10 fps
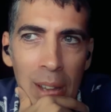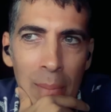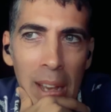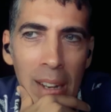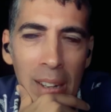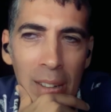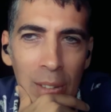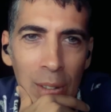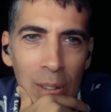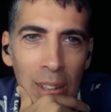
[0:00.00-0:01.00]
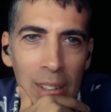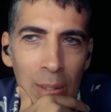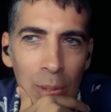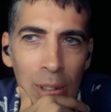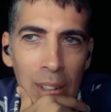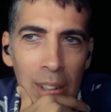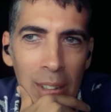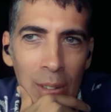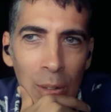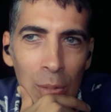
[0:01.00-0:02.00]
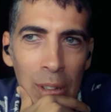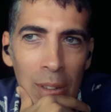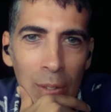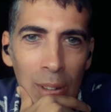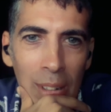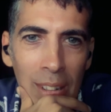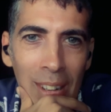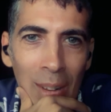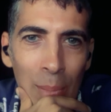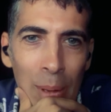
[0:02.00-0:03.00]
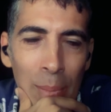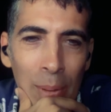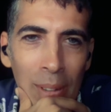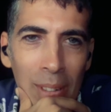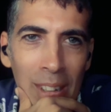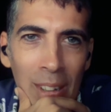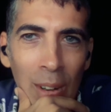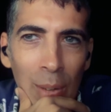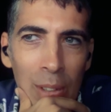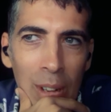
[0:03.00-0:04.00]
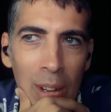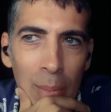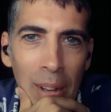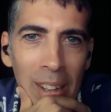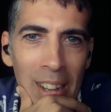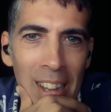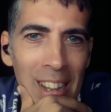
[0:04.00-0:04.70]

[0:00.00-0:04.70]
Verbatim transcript: say Manhunter. That's a real, that's an old favorite. You know, people, oh, yeah, you know, classic. let's talk about.